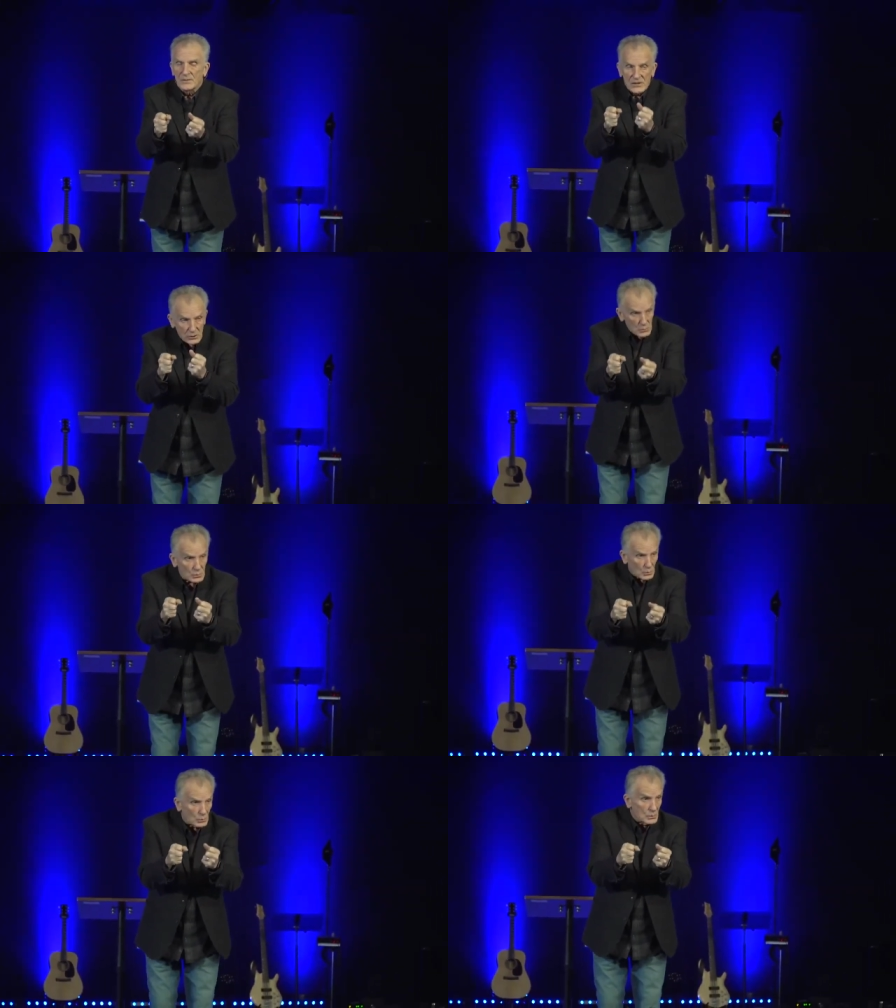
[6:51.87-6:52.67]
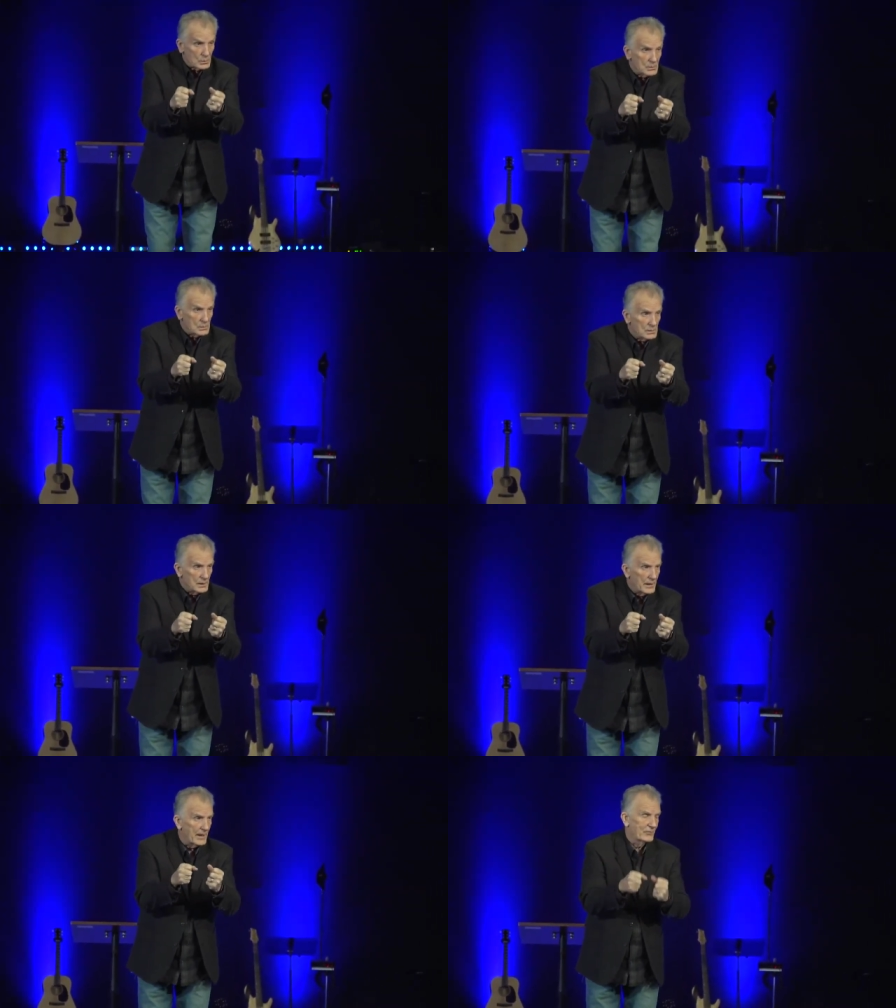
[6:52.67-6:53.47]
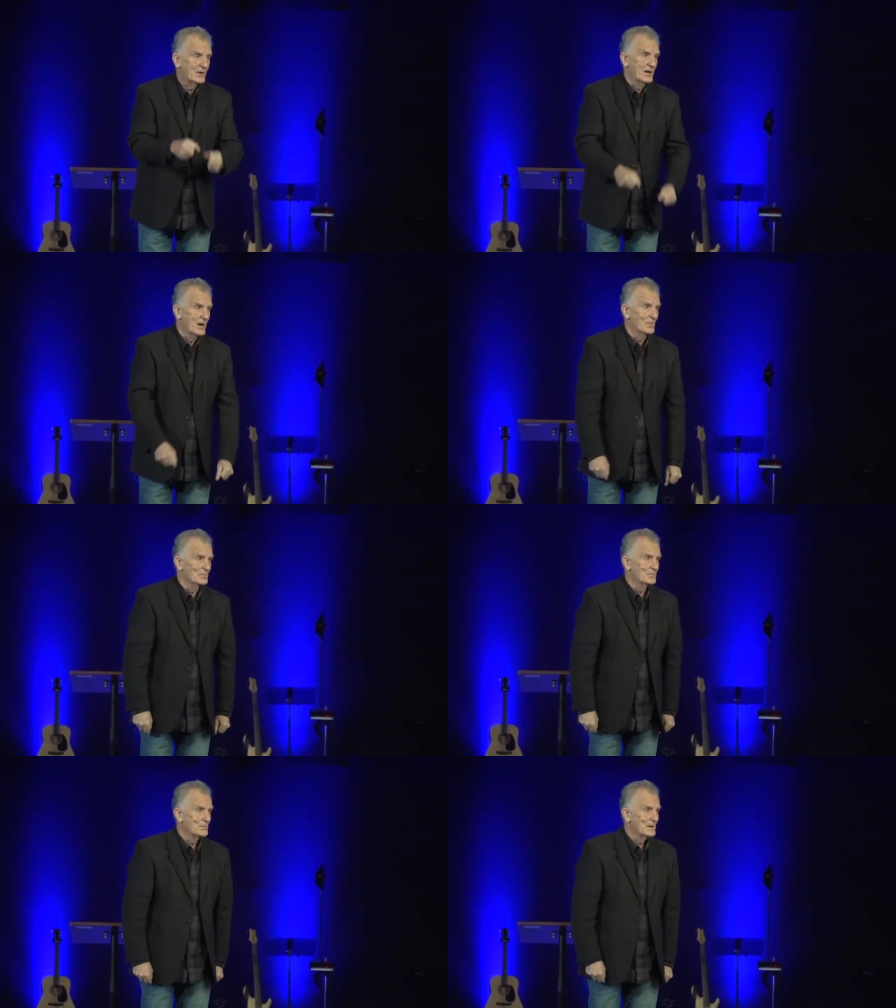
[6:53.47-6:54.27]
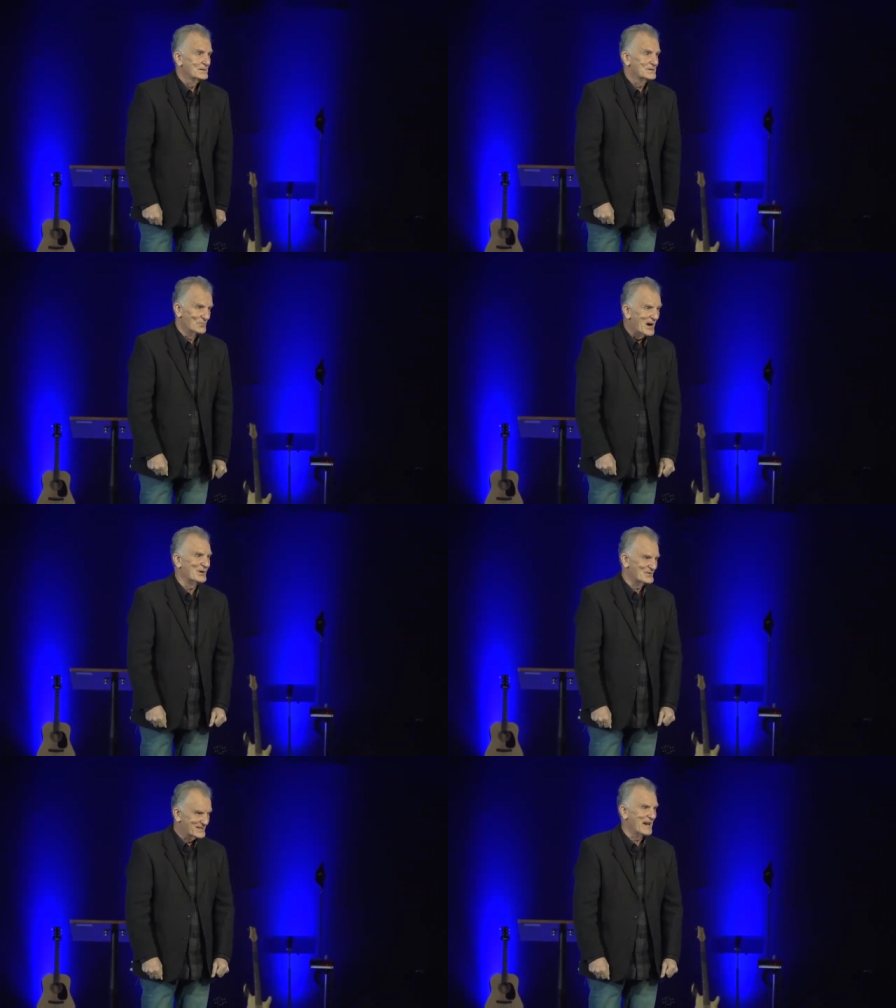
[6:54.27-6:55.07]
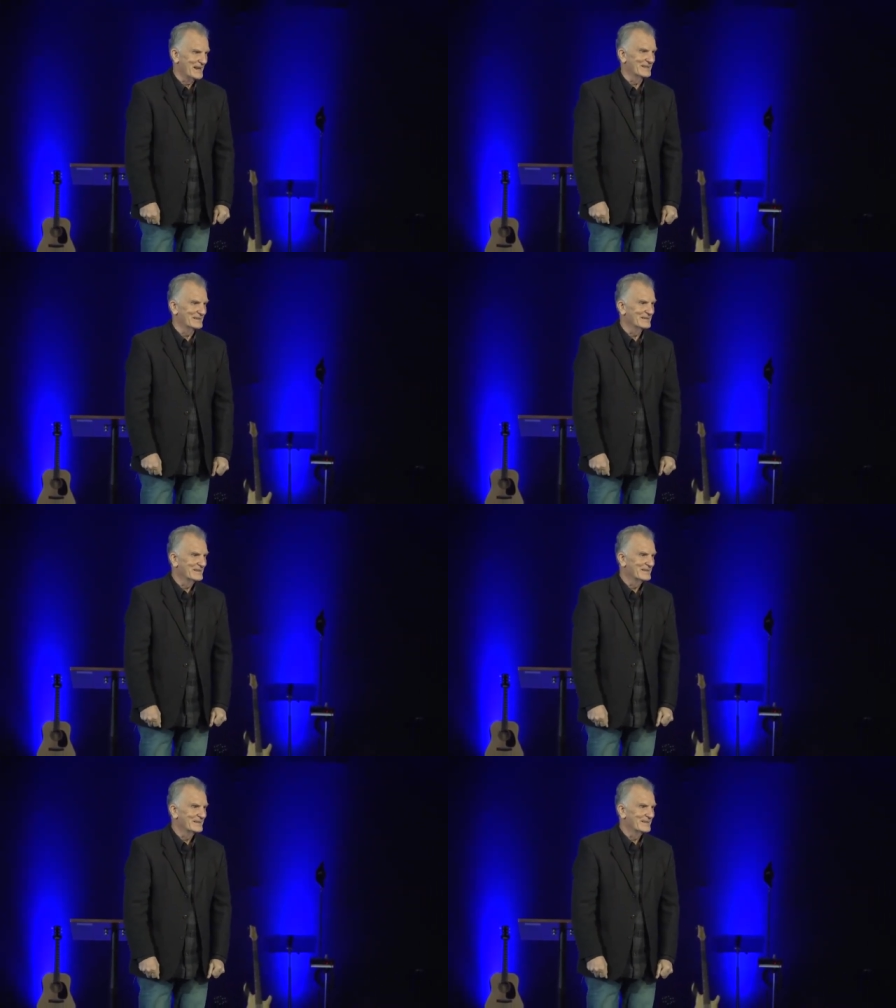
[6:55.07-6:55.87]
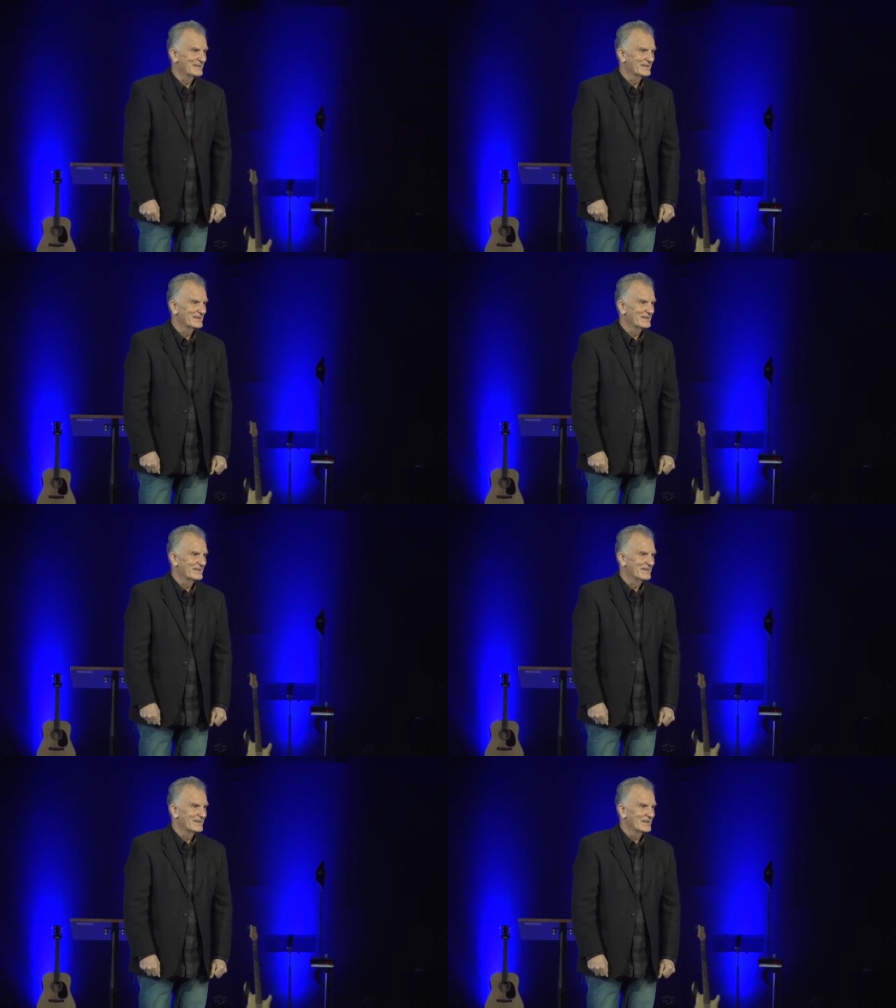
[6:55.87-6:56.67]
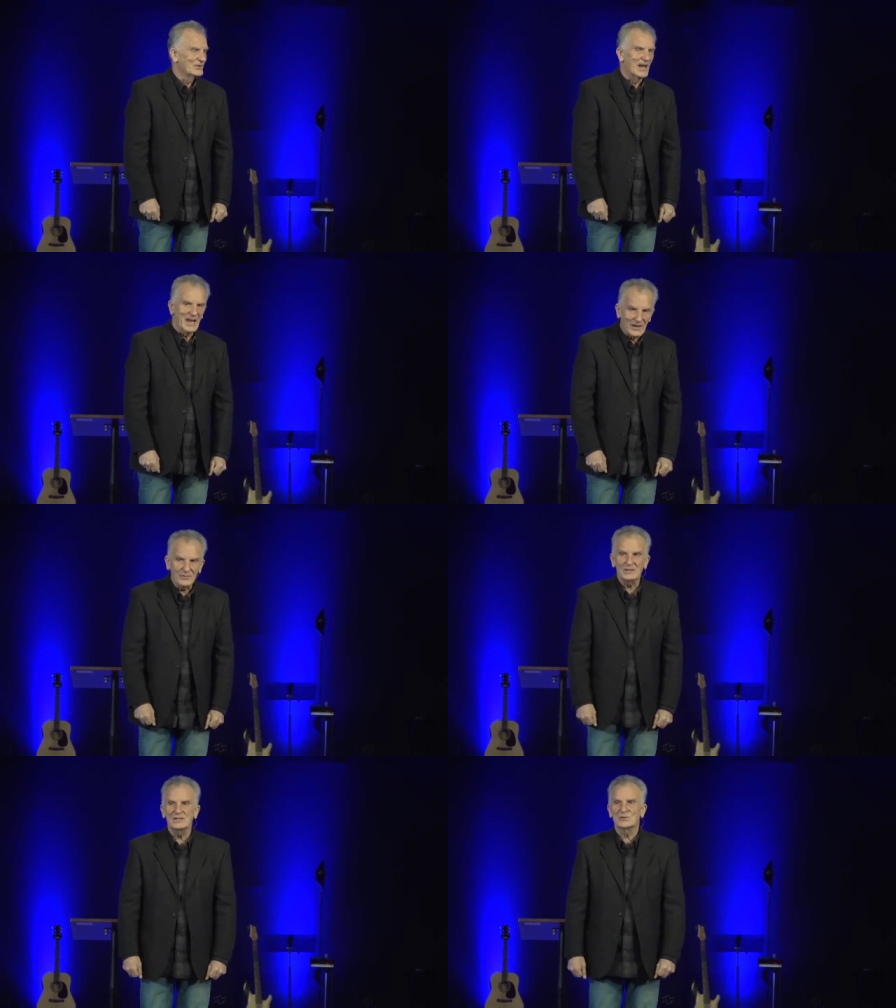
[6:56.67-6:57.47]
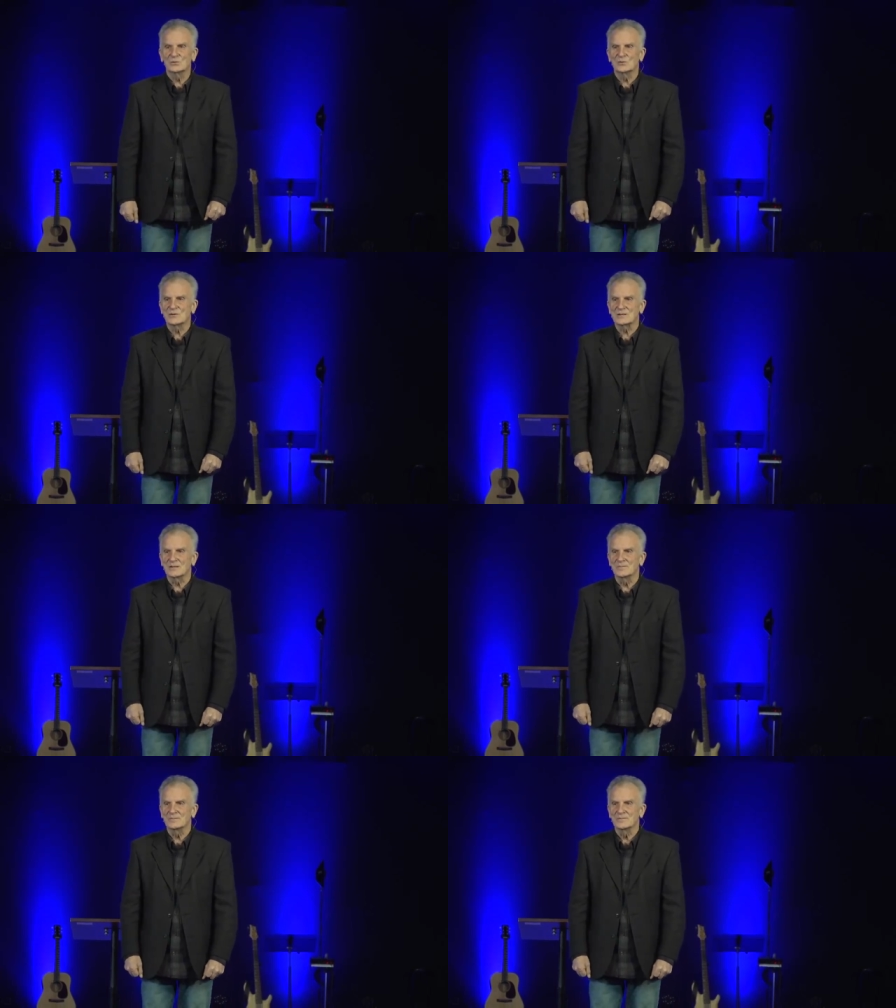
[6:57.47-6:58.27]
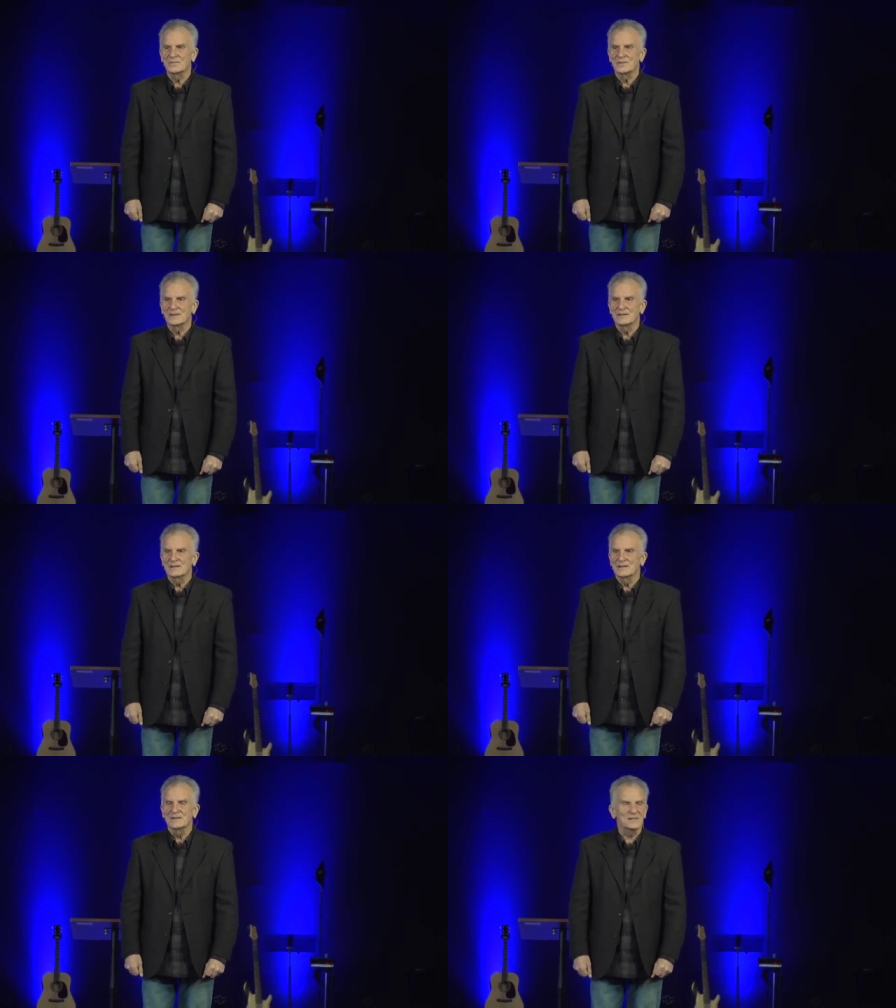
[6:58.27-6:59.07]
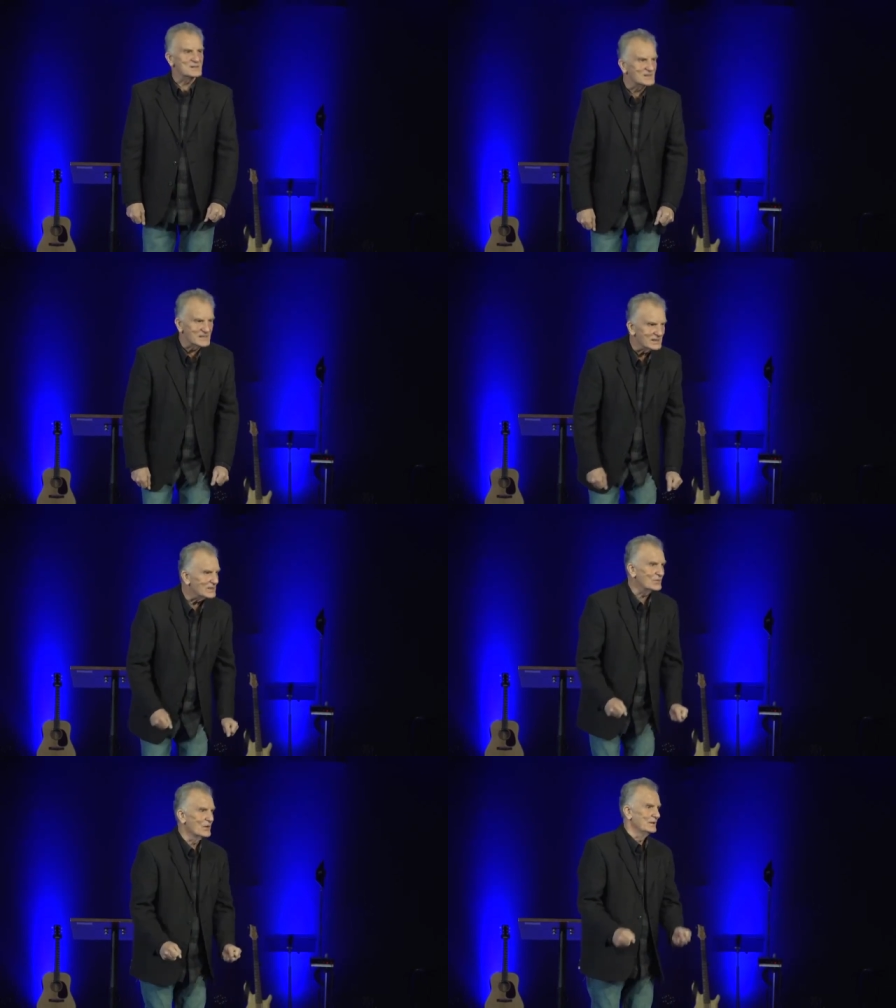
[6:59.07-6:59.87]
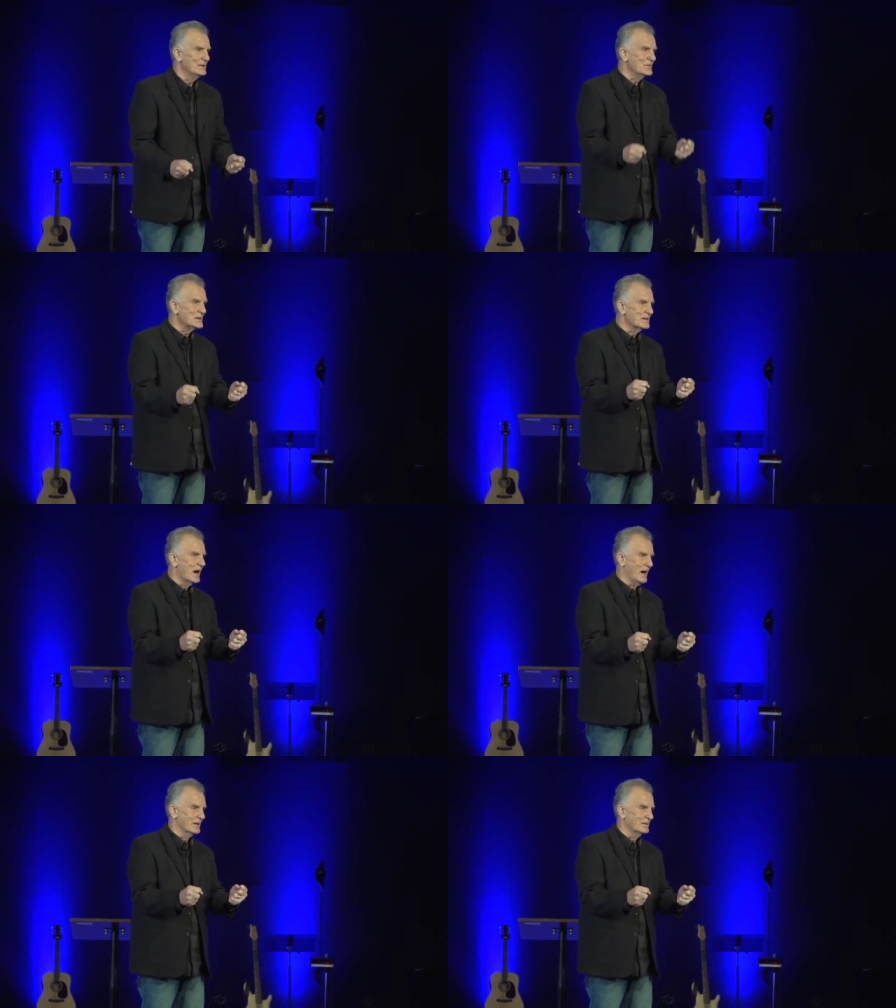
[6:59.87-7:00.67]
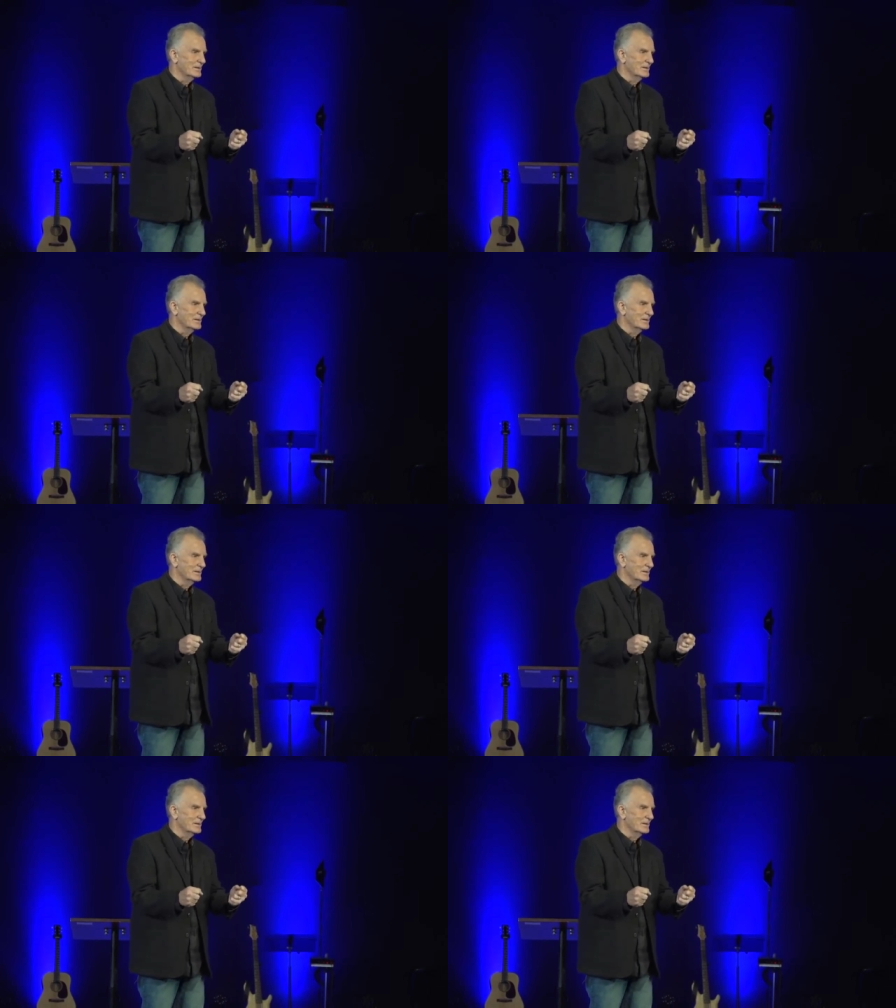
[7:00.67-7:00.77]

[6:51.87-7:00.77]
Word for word: you have come to Mount Zion, the heavenly Jerusalem, the city of the living God.